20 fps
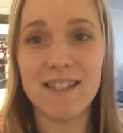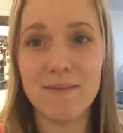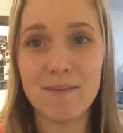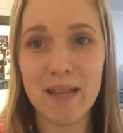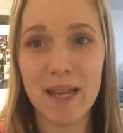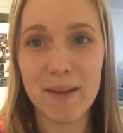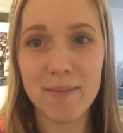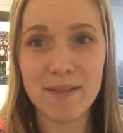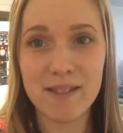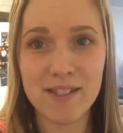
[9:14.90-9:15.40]

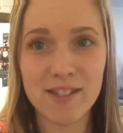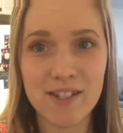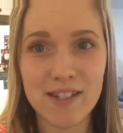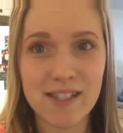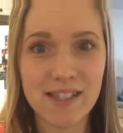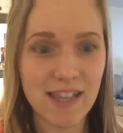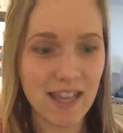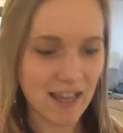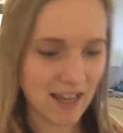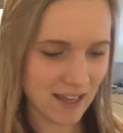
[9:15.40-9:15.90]
Sometimes it's
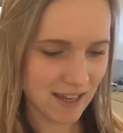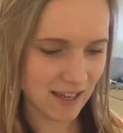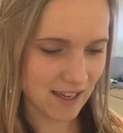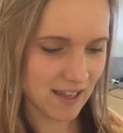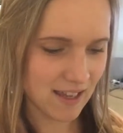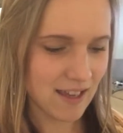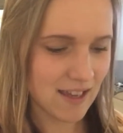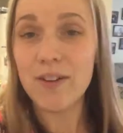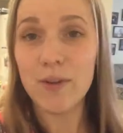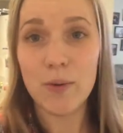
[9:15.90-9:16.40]
just like
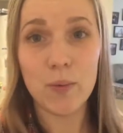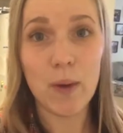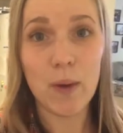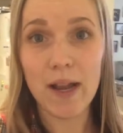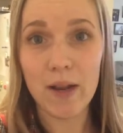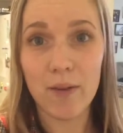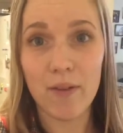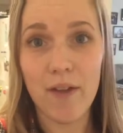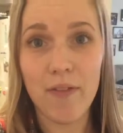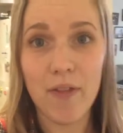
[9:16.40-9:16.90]

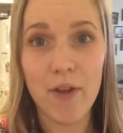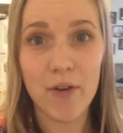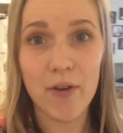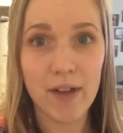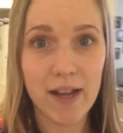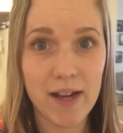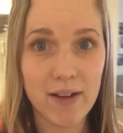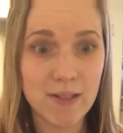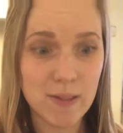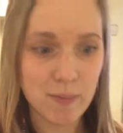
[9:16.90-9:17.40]
running around the whole
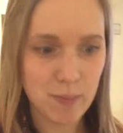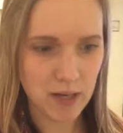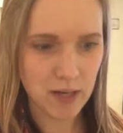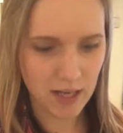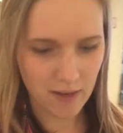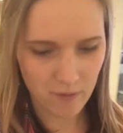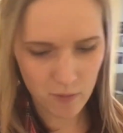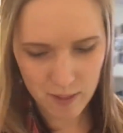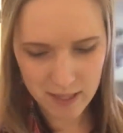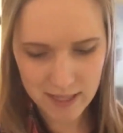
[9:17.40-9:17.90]
house
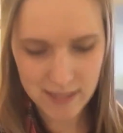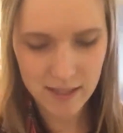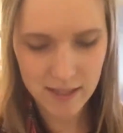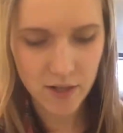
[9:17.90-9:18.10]
putting everybody's